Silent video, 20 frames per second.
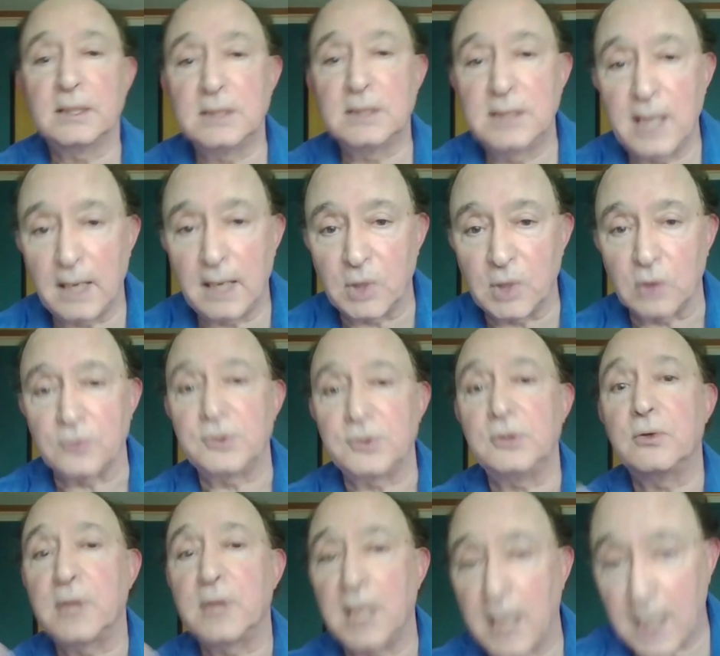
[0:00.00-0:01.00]
Demos,
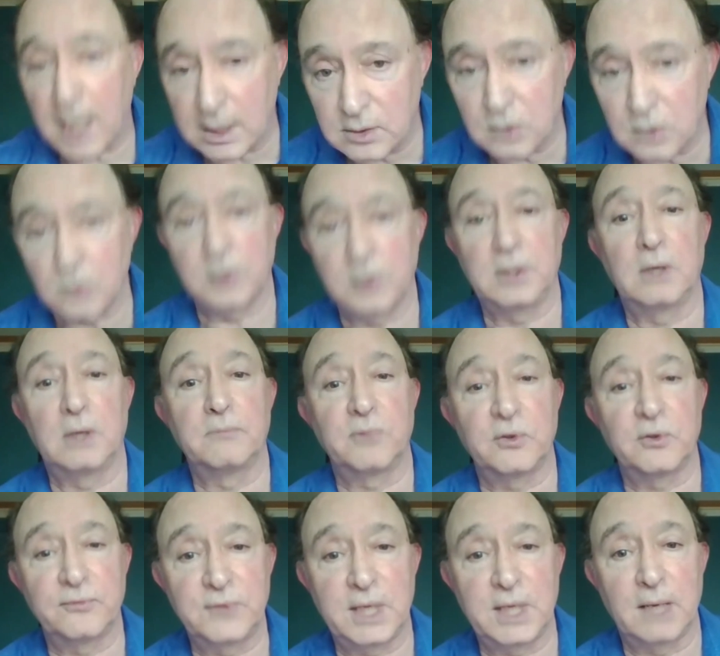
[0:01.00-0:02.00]
you can do a number
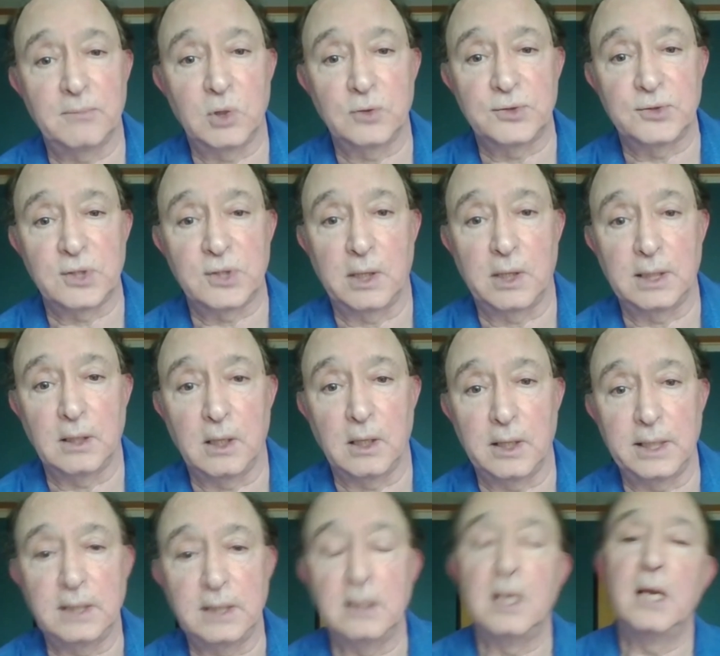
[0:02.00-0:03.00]
of demos
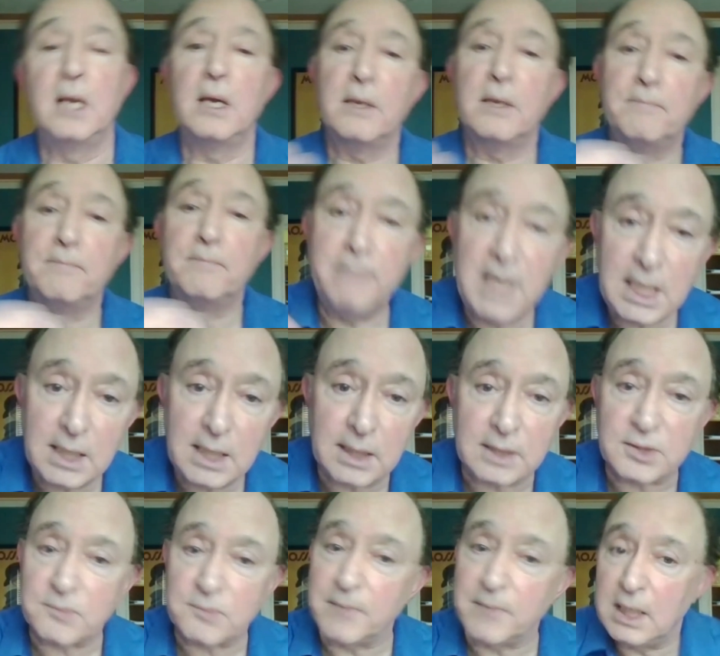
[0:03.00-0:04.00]
online.
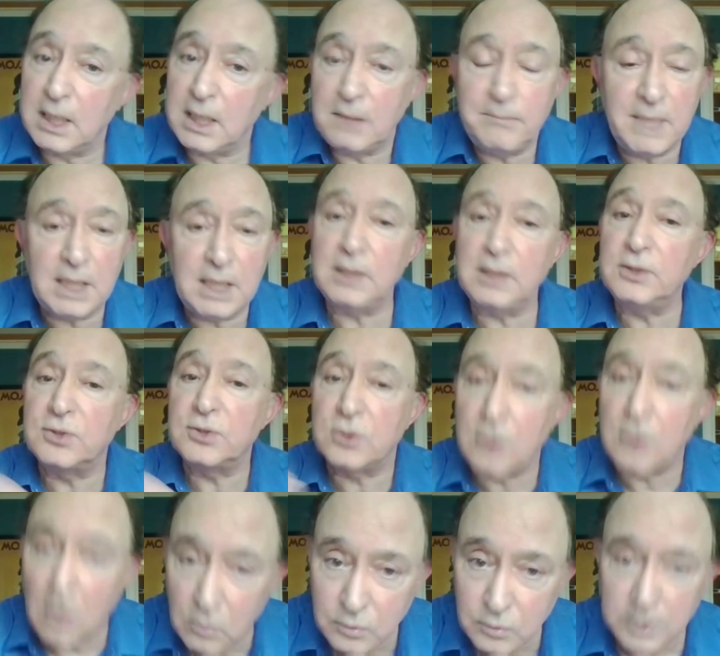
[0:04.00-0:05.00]
Meetings, many meetings
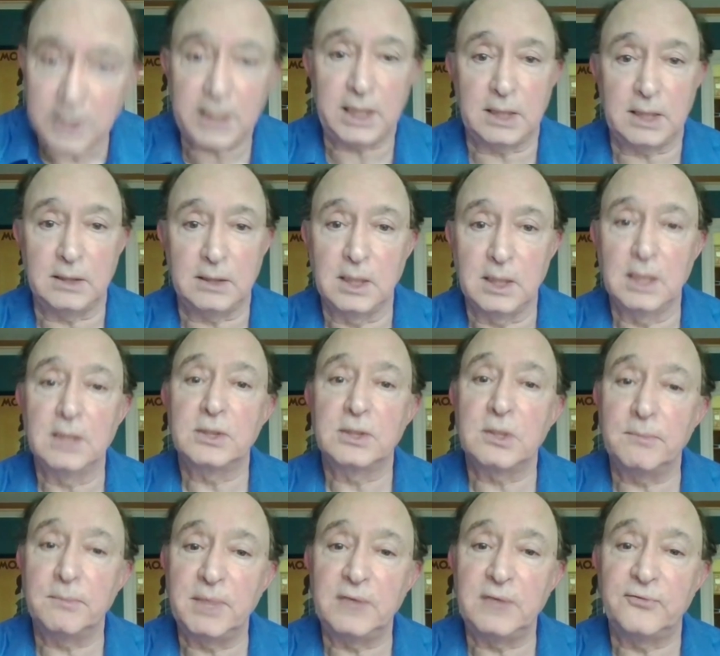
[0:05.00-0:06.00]
don't need
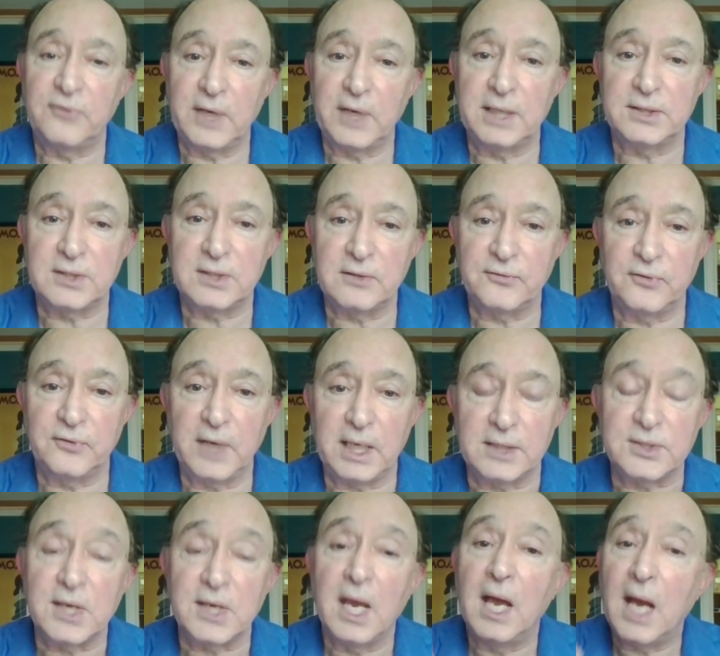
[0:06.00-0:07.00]
to be face to
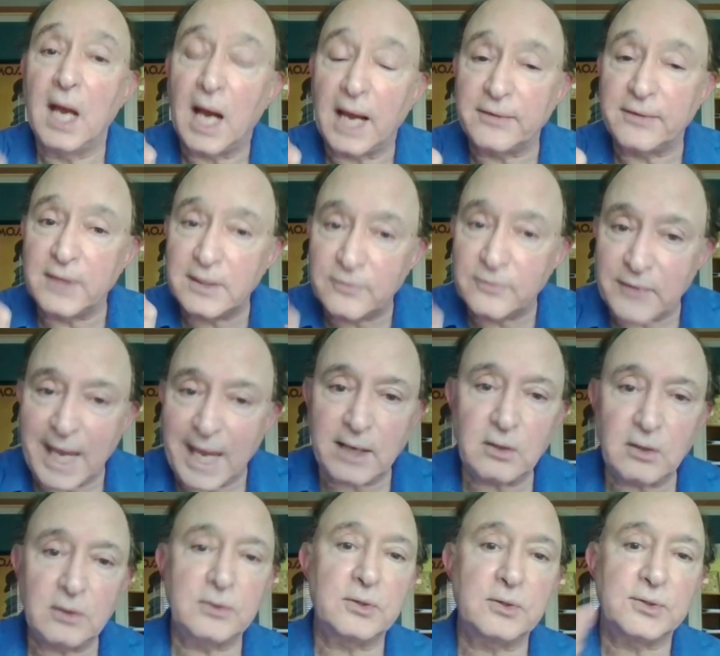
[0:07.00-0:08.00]
face. I think that
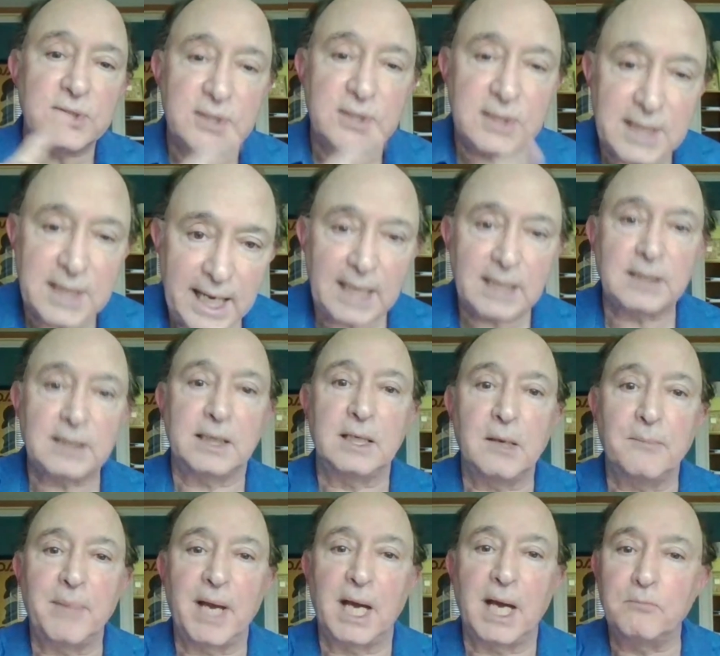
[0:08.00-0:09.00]

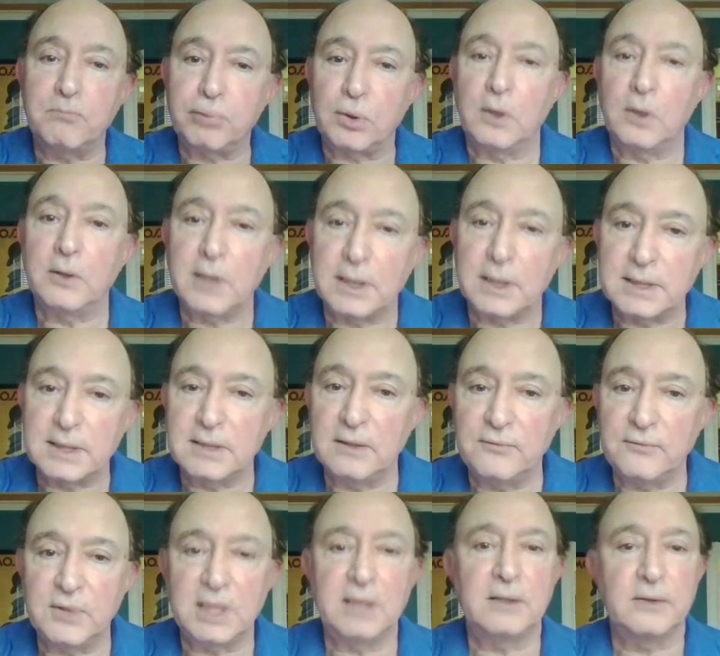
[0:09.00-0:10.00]
understanding about
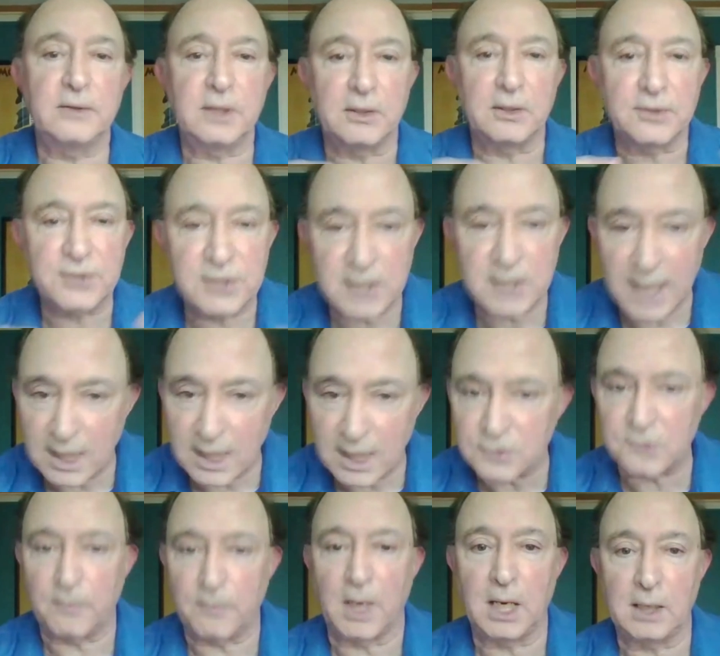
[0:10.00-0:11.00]
productivity in their
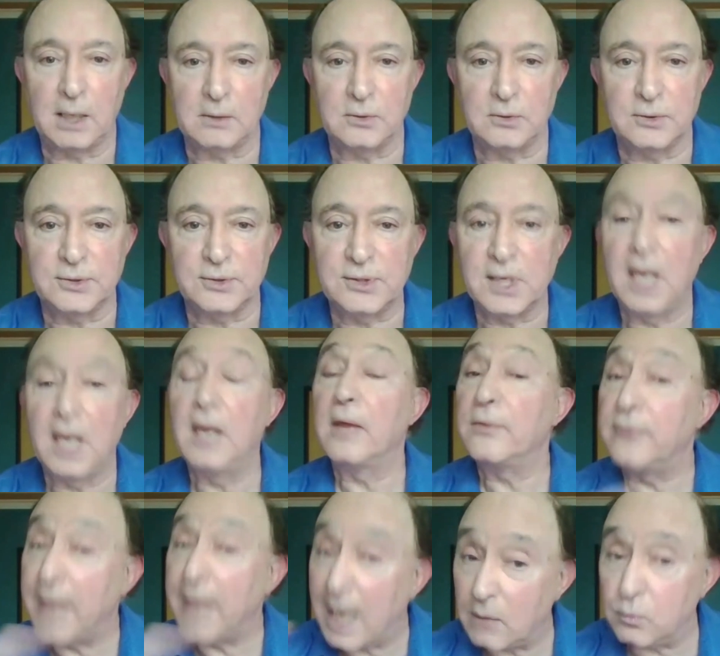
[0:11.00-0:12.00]
sales models,
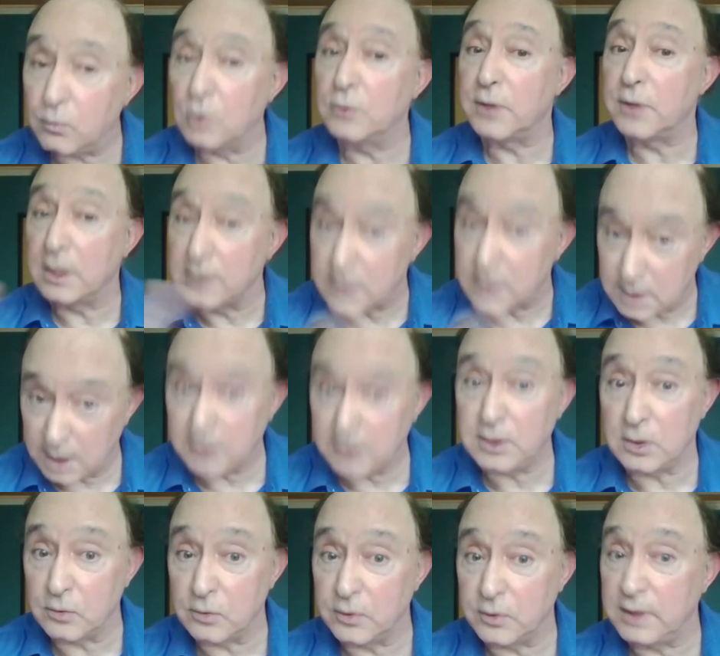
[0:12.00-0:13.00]
that will
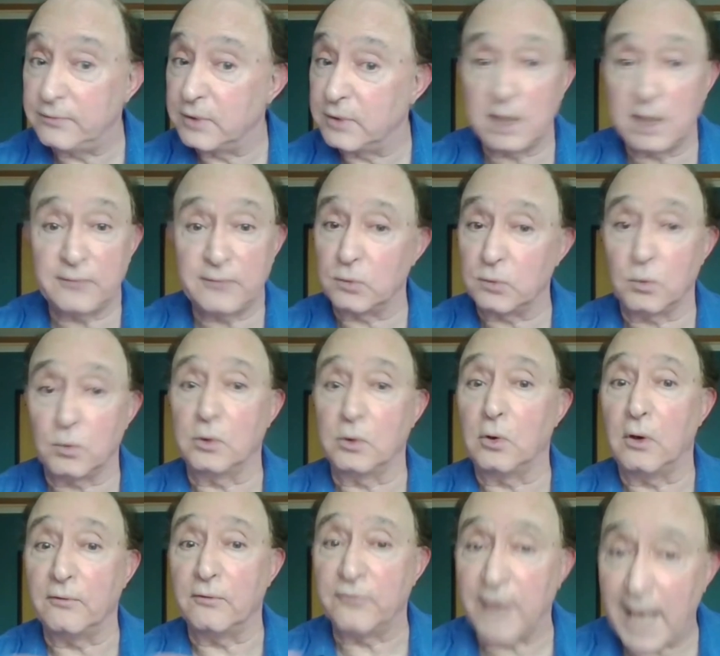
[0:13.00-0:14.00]
continue even after we're
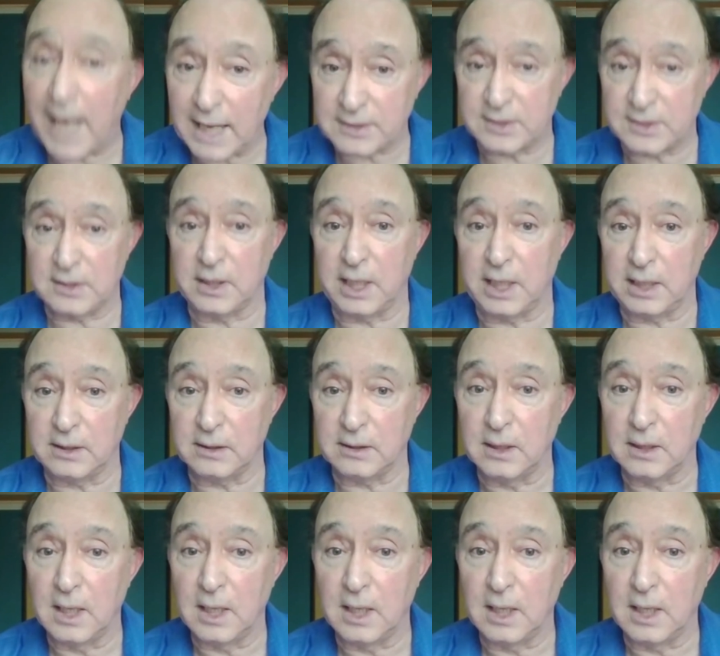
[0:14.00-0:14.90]
all vaccinated.